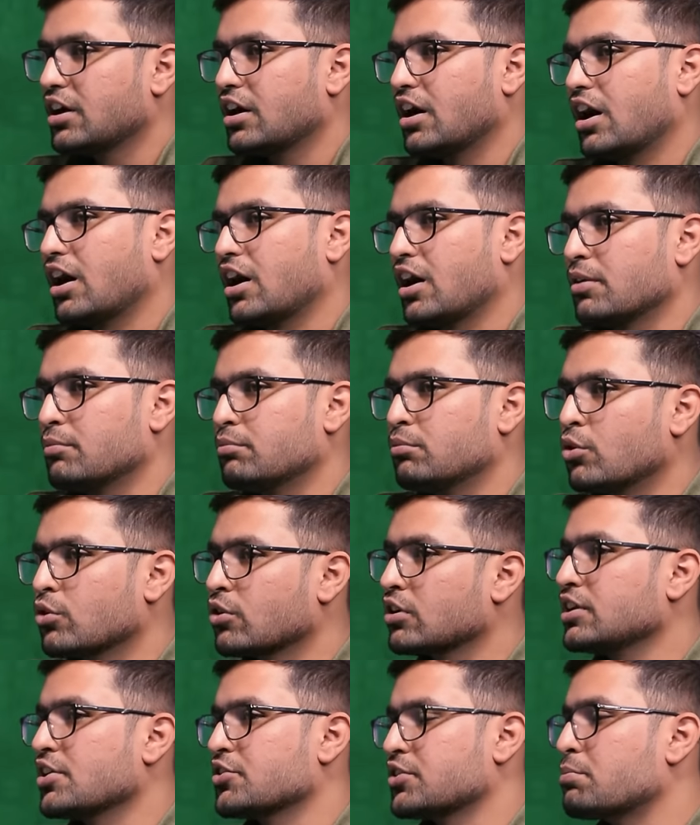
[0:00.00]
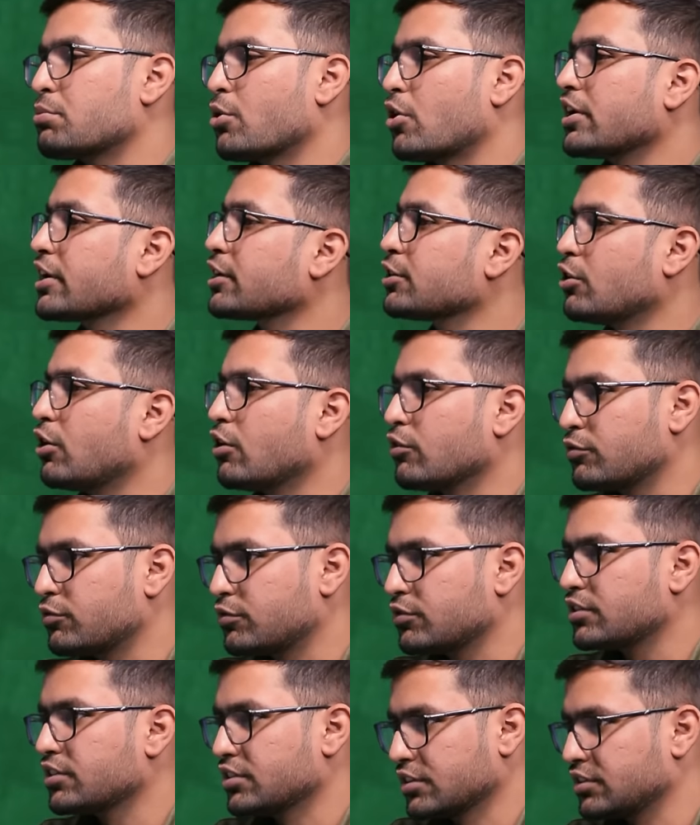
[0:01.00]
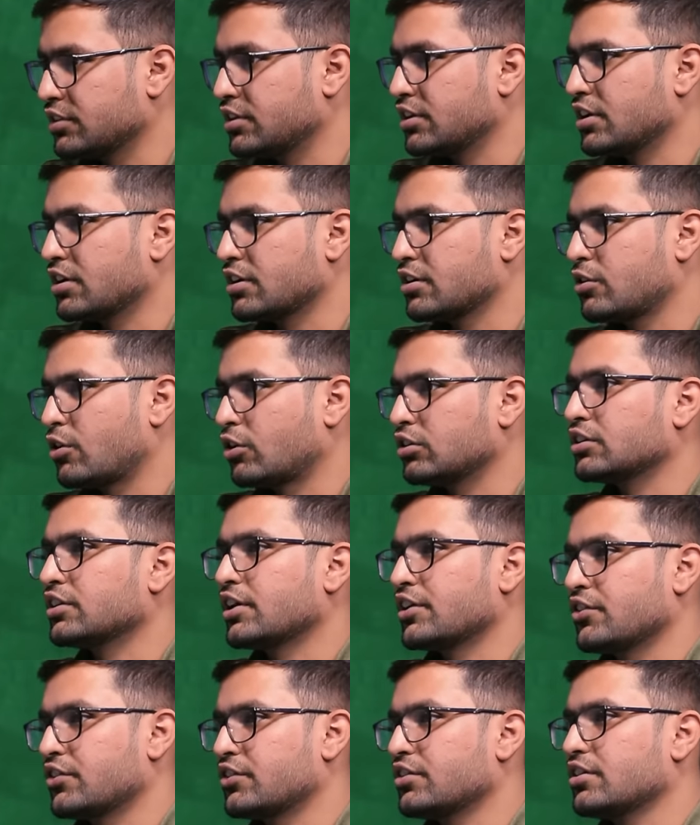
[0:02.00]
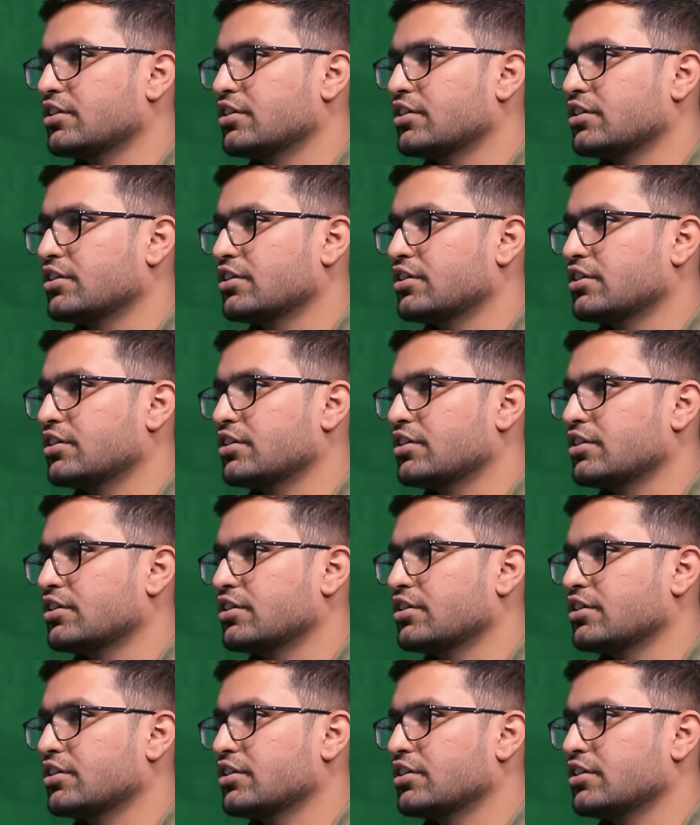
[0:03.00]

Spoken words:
are more or less the product of the colonized